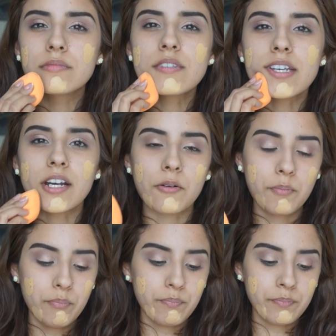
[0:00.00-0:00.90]
you know,
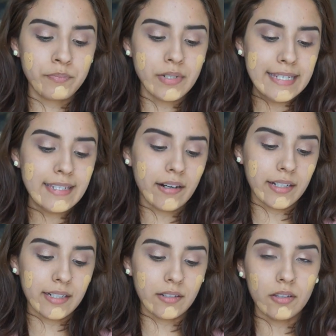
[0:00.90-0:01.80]

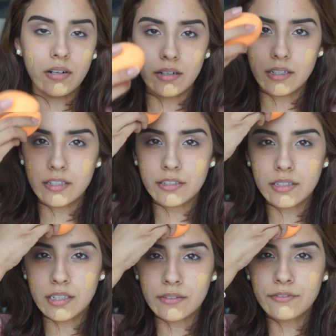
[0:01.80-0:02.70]
dot it along
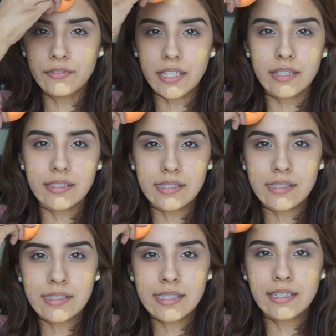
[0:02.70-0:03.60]
your face.
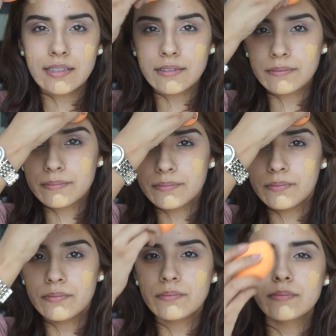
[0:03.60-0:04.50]

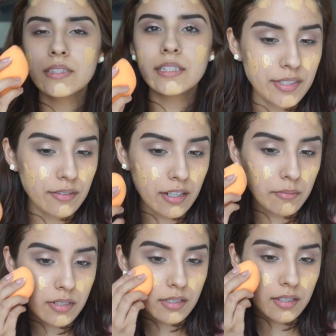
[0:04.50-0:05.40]
So now
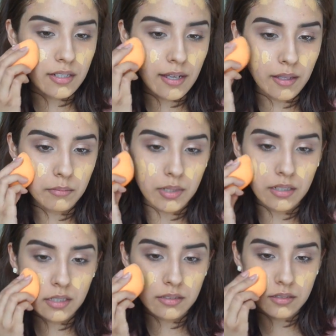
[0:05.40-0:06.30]
I'm just gonna blend